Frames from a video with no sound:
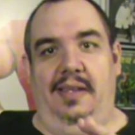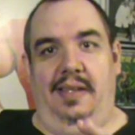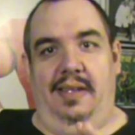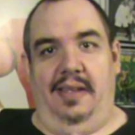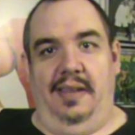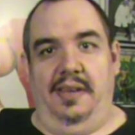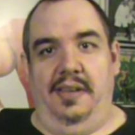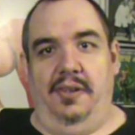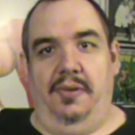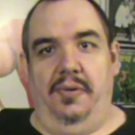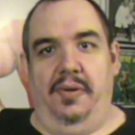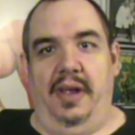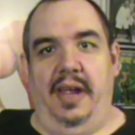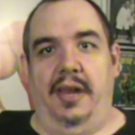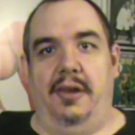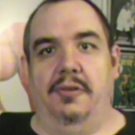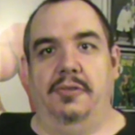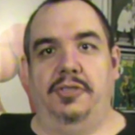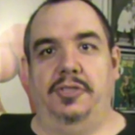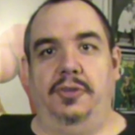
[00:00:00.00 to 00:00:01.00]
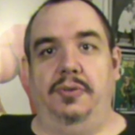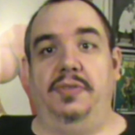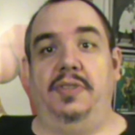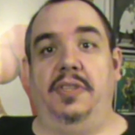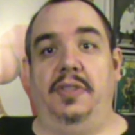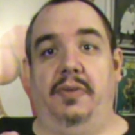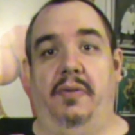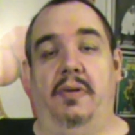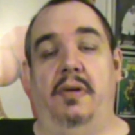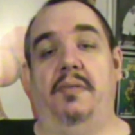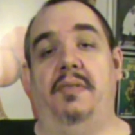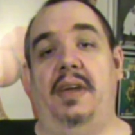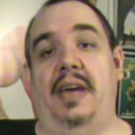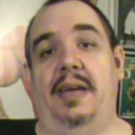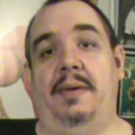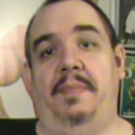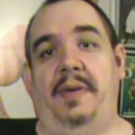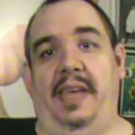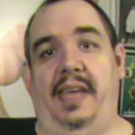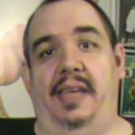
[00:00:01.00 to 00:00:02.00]
Indie creators using their own
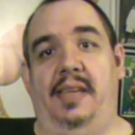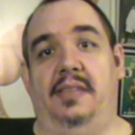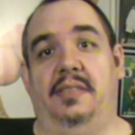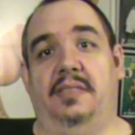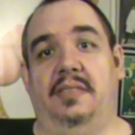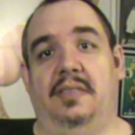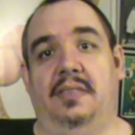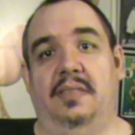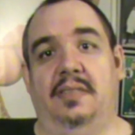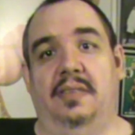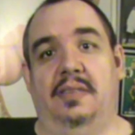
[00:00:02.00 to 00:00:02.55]
IPs,